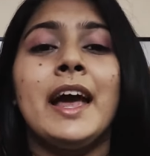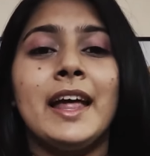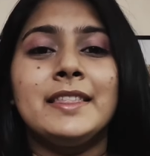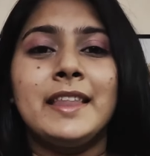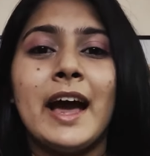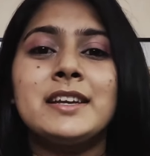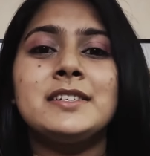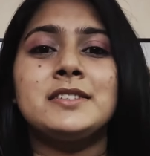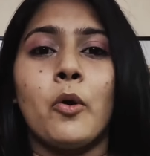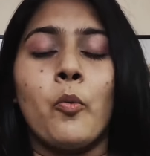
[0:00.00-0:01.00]
and that
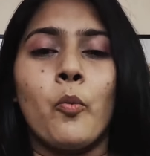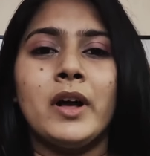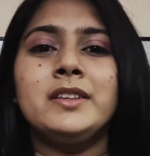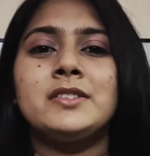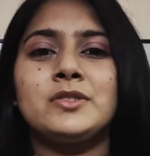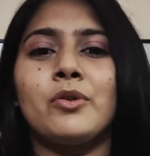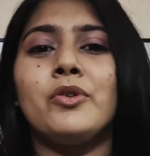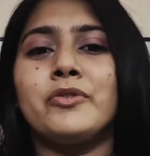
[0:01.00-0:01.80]
is one sole